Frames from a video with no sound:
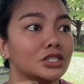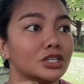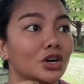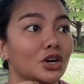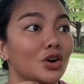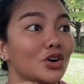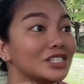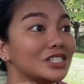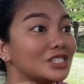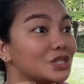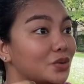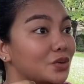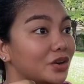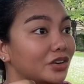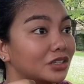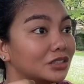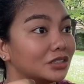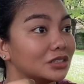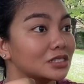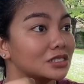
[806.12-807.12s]
Oh,
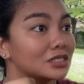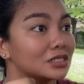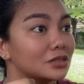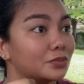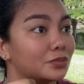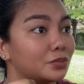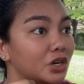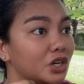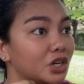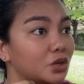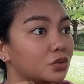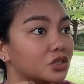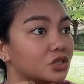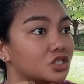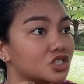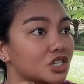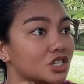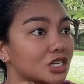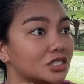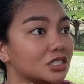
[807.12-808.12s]
squirrels. The bird
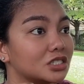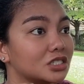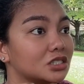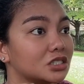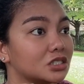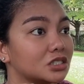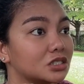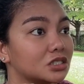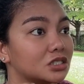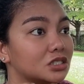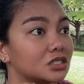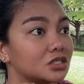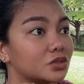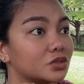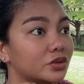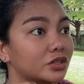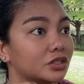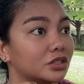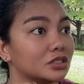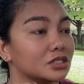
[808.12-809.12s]
was chasing the
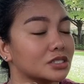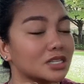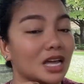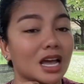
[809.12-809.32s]
squirrels.